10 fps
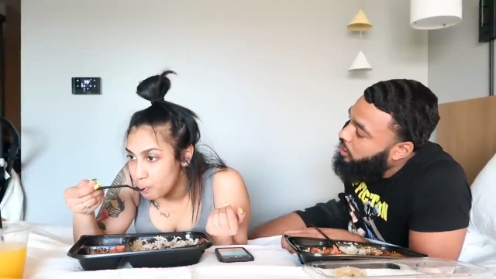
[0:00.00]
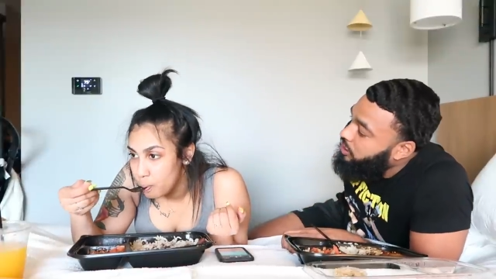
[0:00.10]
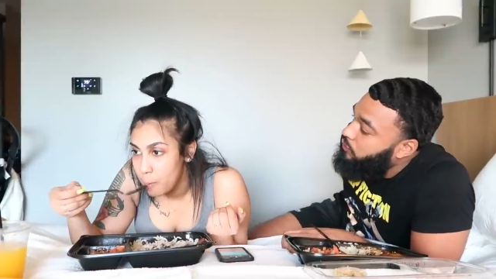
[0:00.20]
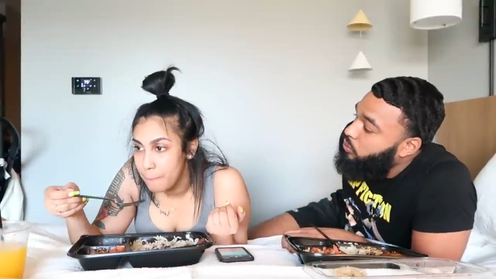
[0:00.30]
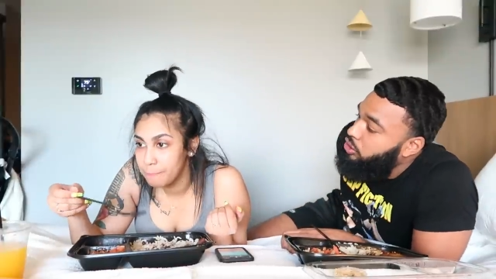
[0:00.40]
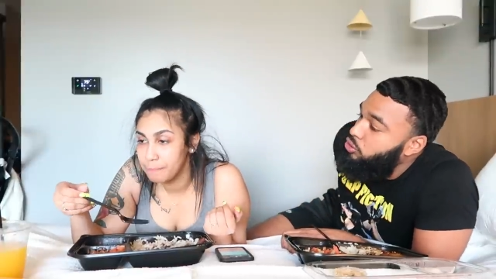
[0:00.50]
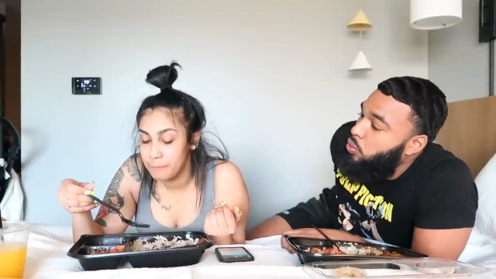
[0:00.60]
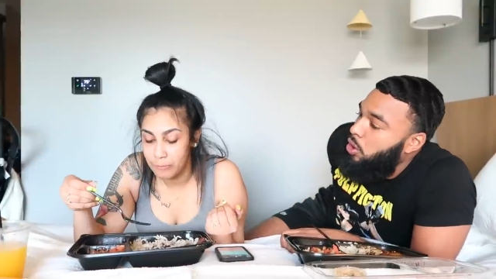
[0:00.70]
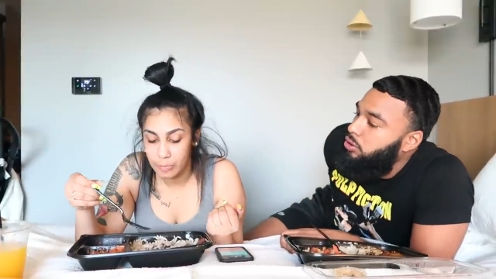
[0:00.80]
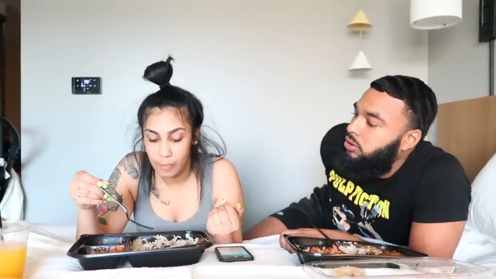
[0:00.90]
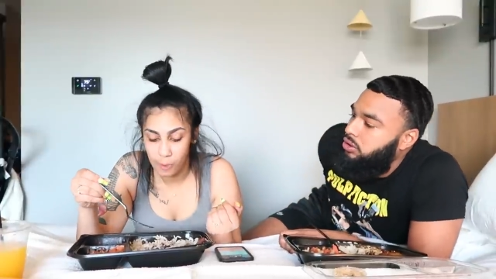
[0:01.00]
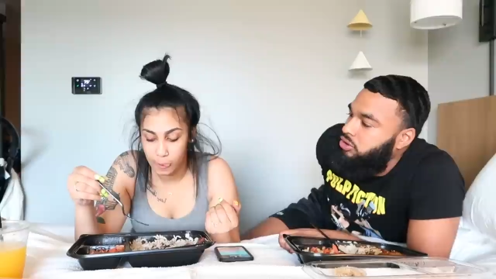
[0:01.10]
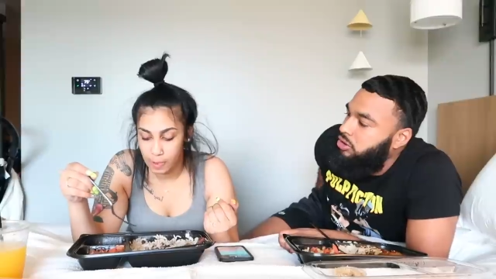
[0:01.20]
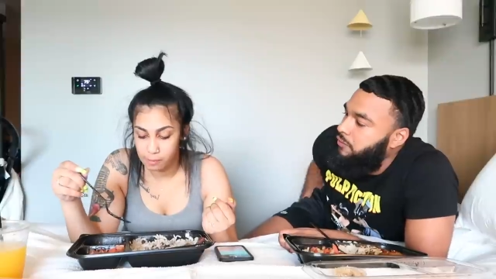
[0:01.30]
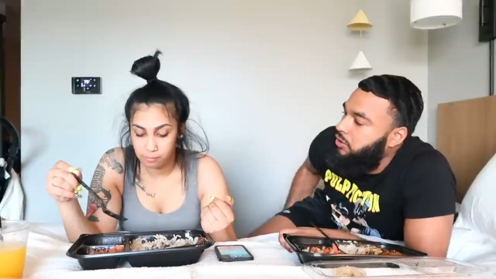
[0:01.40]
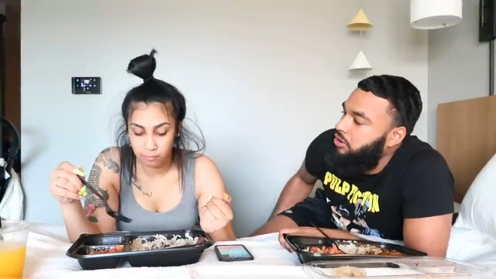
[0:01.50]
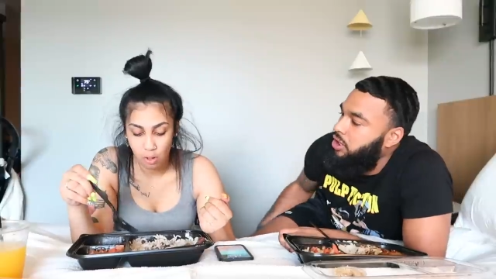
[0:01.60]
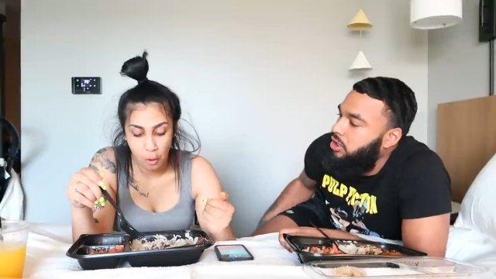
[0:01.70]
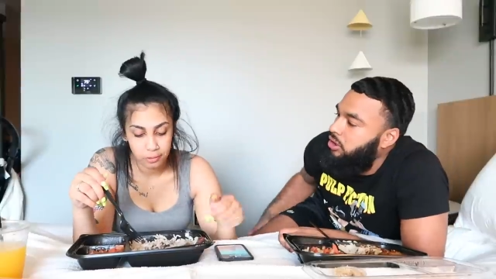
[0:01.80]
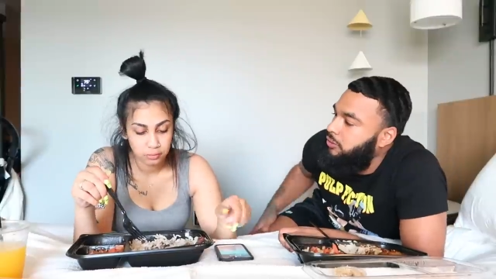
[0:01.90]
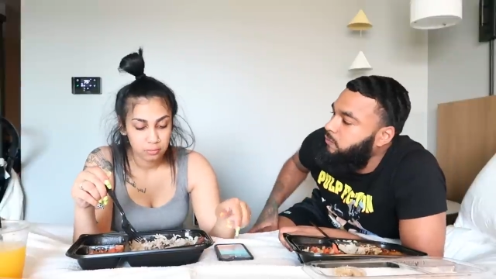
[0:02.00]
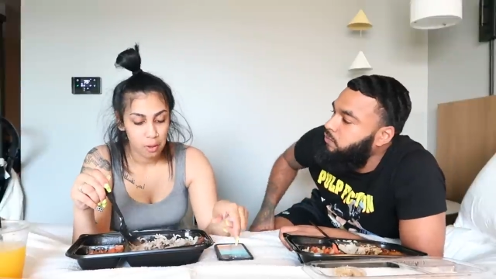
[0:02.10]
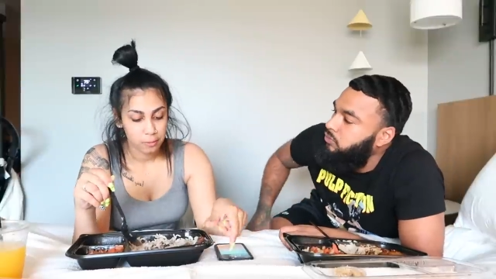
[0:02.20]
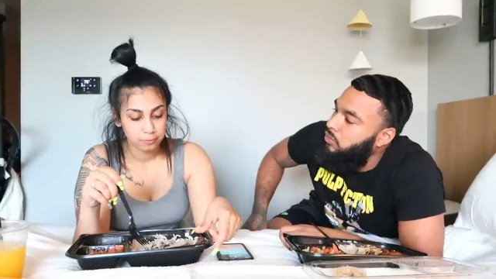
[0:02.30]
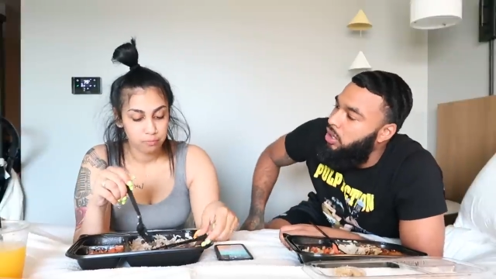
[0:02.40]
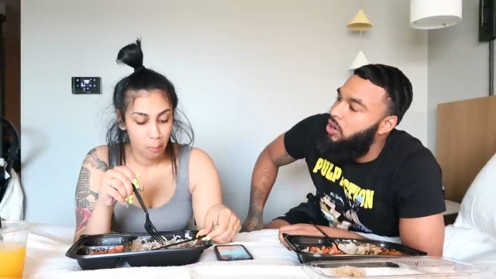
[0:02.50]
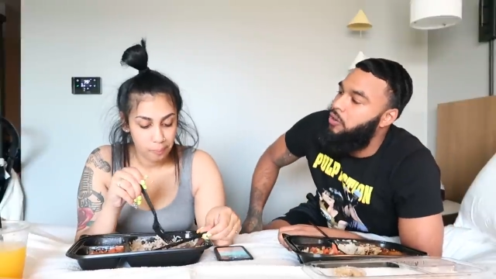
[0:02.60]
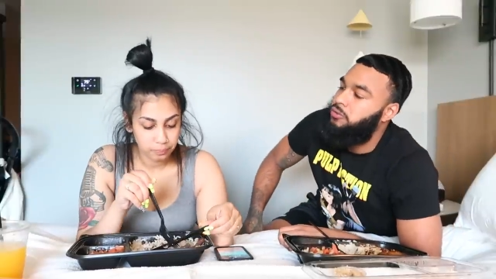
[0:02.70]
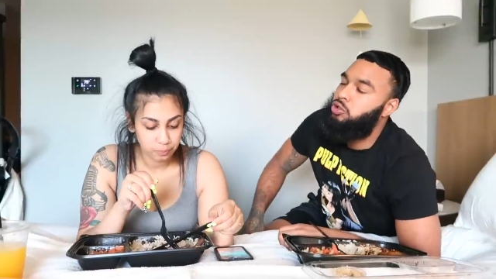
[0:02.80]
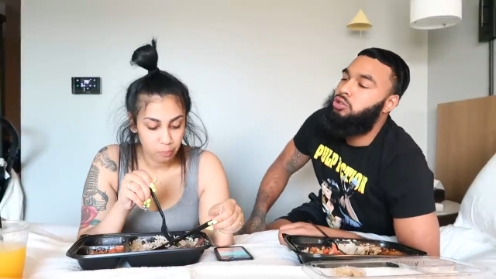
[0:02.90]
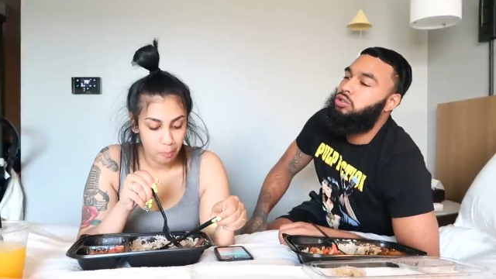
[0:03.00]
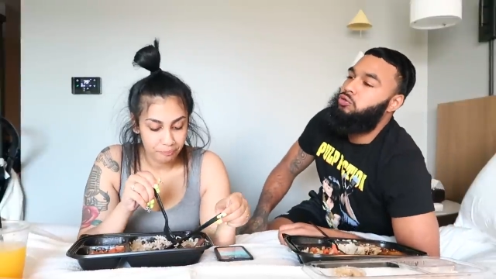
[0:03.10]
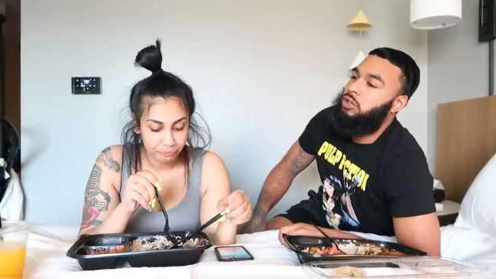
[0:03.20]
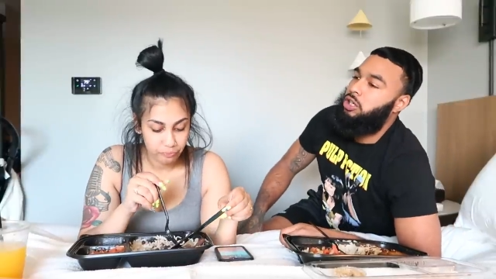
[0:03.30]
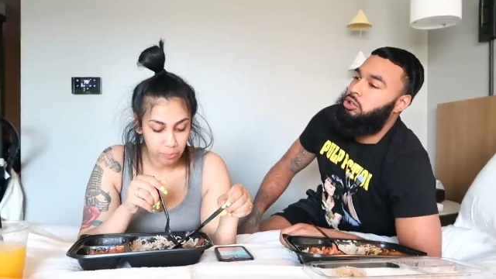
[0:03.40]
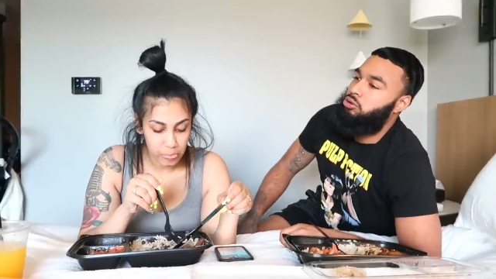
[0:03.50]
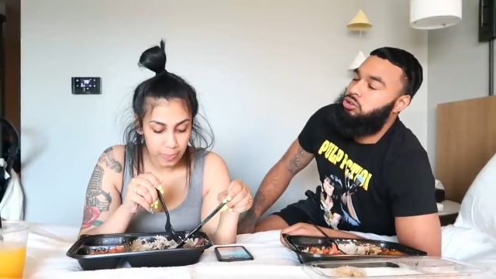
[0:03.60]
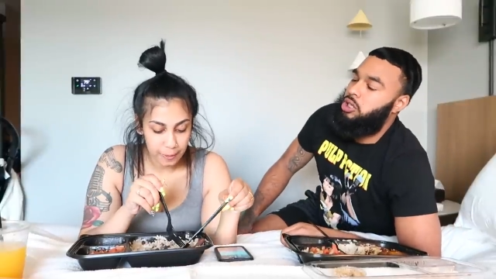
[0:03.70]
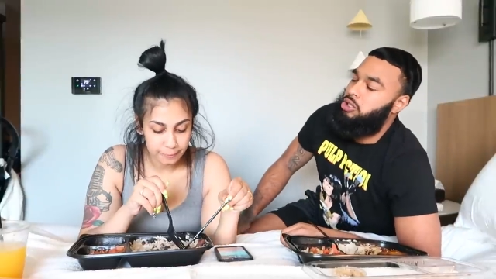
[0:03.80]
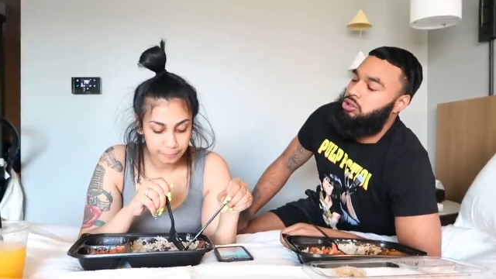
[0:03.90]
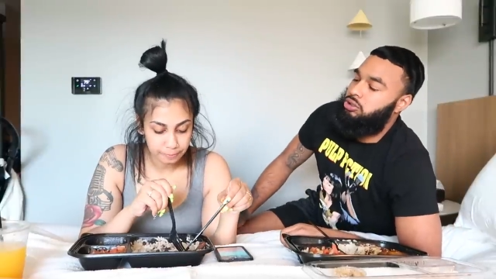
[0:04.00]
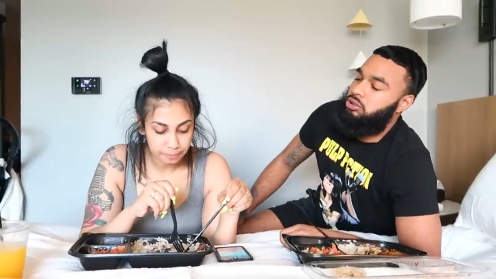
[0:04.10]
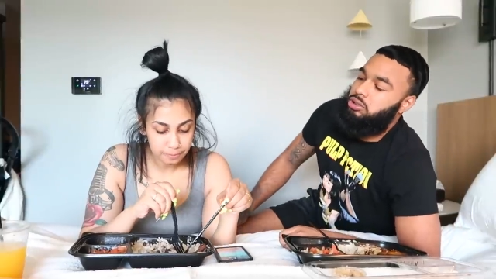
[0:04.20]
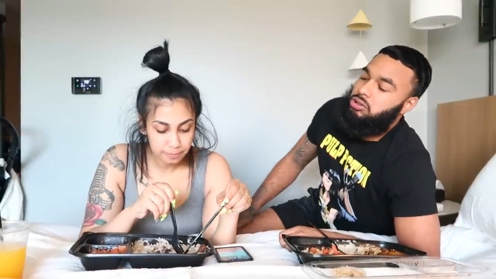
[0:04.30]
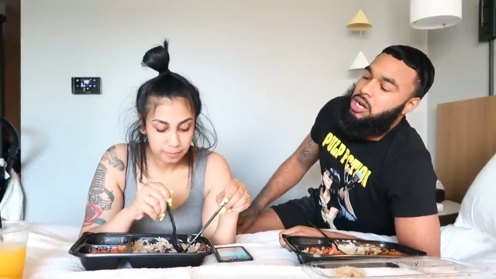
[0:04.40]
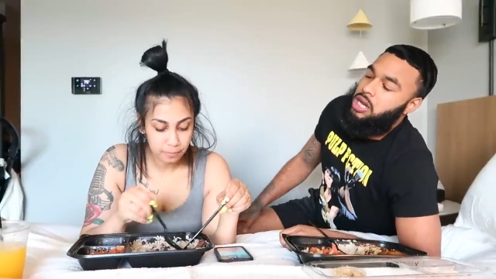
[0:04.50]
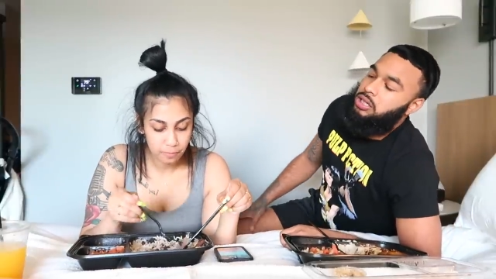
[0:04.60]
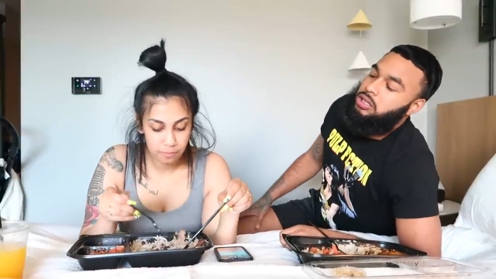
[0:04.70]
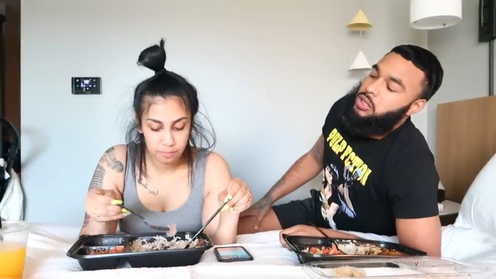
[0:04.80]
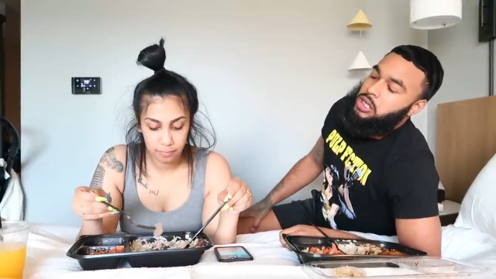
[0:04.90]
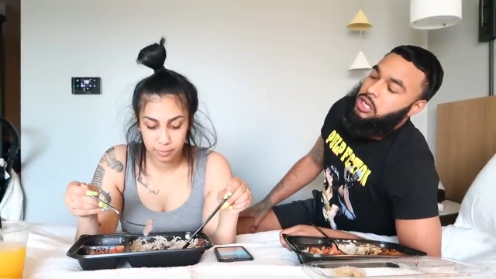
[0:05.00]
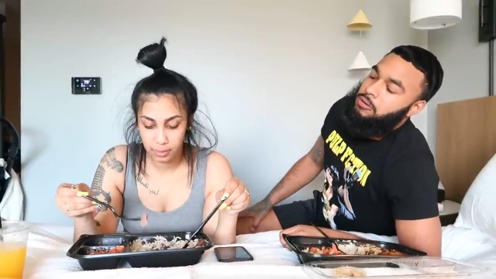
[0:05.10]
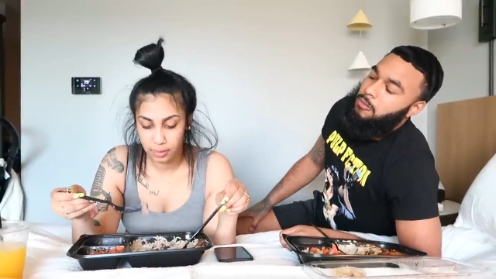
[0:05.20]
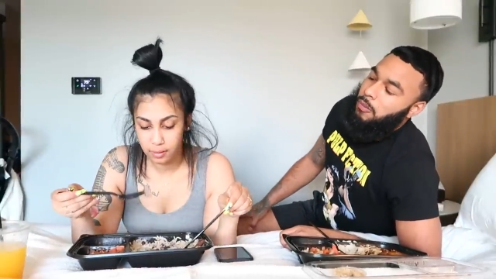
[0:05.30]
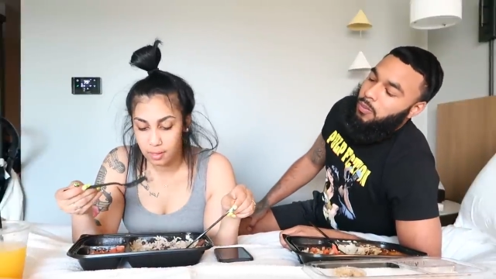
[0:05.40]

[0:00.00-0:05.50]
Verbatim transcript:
Speaker 1: even when you working and stuff like that, like you go to radio stations or anything like.